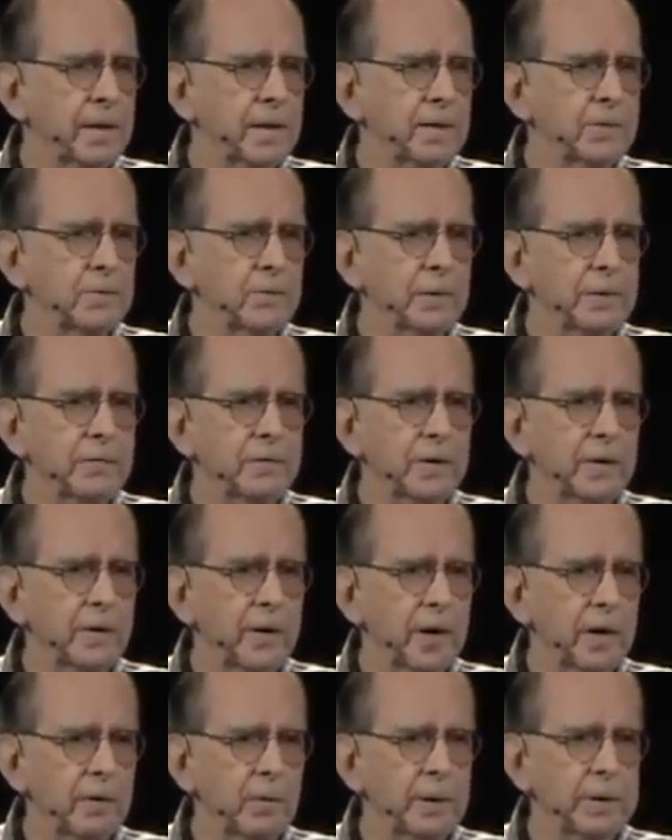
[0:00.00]
is we
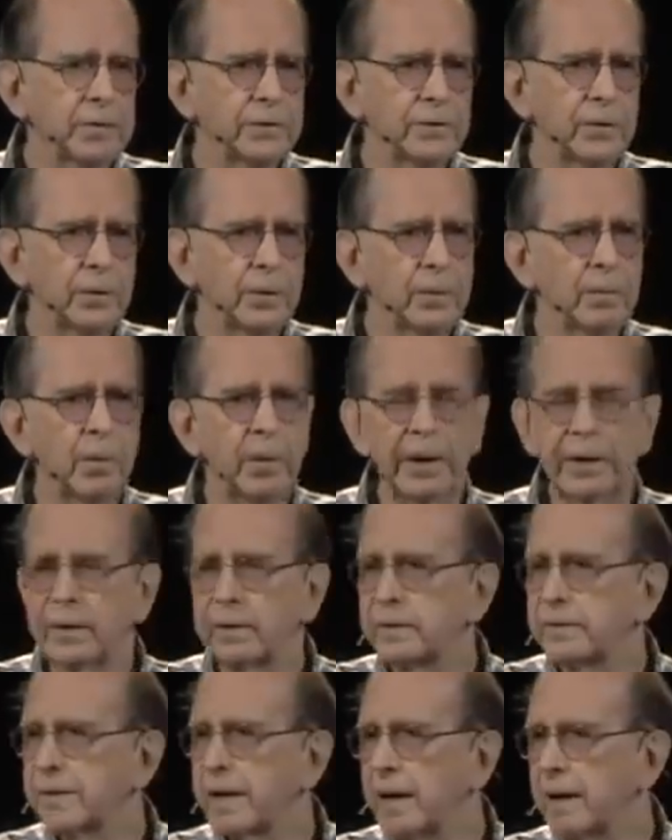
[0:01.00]
figure out which circuit
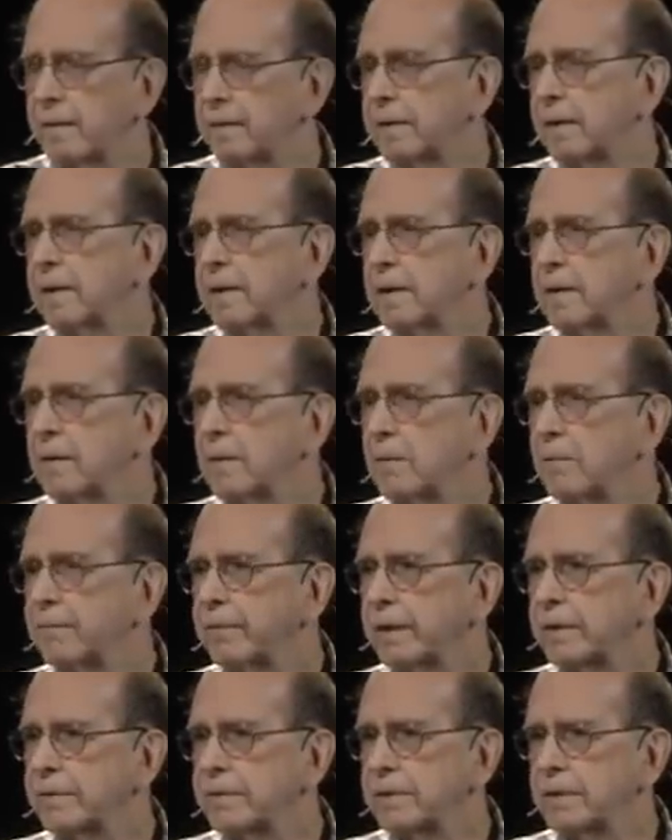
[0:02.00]
breaker is out, go
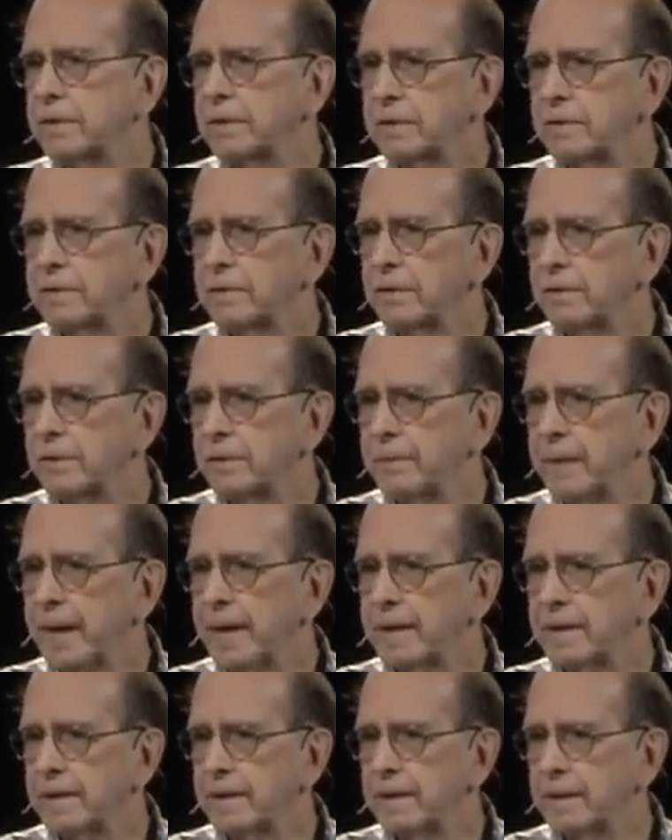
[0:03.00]
fix it, turn you
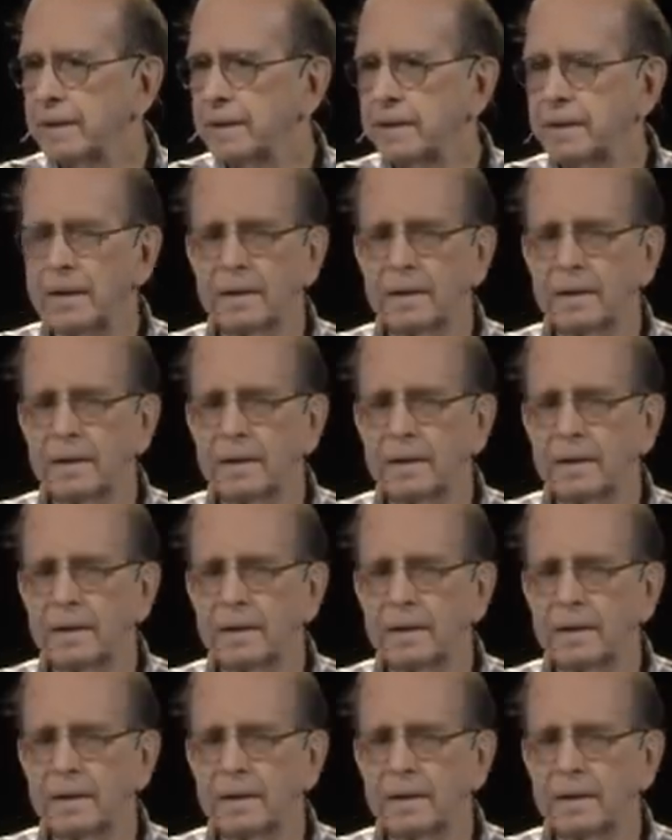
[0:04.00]
back on,